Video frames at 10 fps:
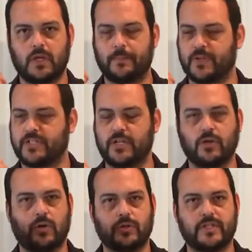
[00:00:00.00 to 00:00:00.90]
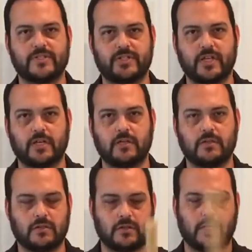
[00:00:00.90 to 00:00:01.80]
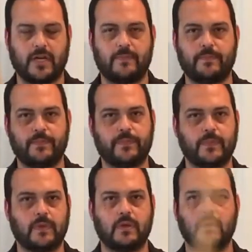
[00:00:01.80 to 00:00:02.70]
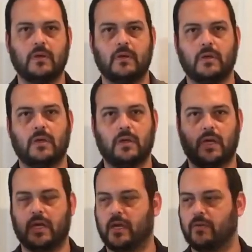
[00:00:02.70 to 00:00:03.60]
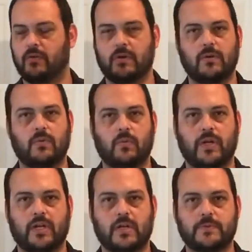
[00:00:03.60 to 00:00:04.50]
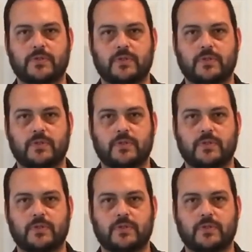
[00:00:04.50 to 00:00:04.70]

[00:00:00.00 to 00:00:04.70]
Pretend you're holding a stick, okay? And when it comes to